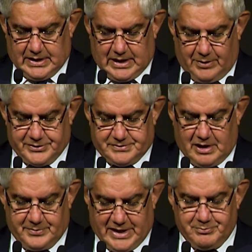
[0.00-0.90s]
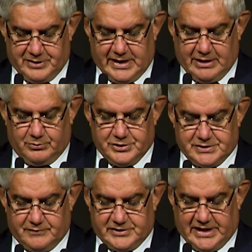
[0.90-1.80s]
I am the eldest
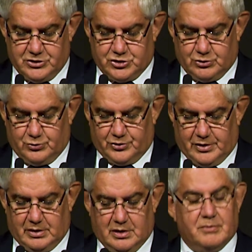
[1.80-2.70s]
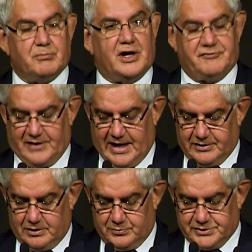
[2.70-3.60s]
of 10 children. My
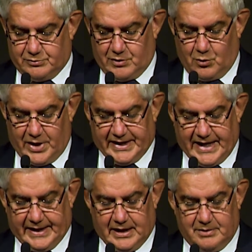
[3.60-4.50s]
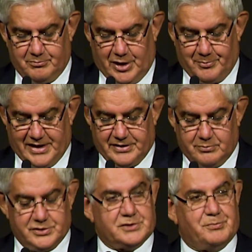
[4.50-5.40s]
father was a railway ganger. My mother
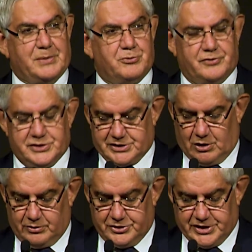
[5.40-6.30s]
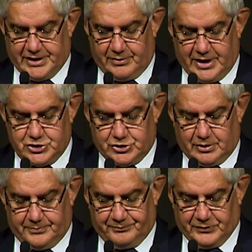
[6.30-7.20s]
was a member of the Stolen Generation.
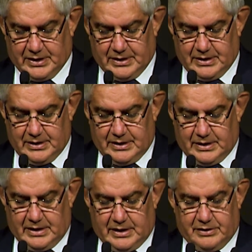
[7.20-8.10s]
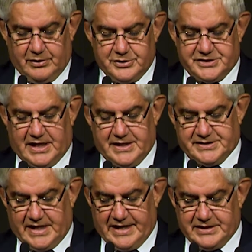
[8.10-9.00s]
In those days,
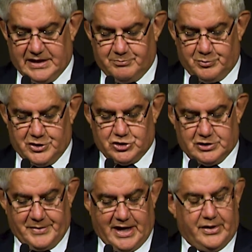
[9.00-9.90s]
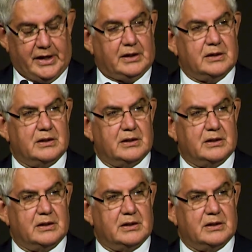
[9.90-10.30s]
they had to get permission to marry,